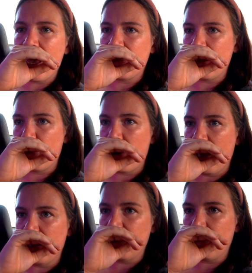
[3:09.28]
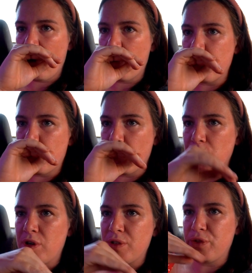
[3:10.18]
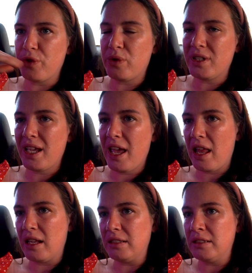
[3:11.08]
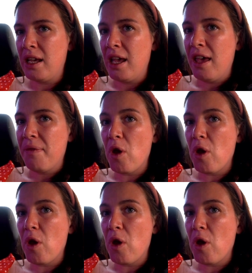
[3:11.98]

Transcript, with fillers: yeah, I think we're at the proper port now, so they're going to get Helen.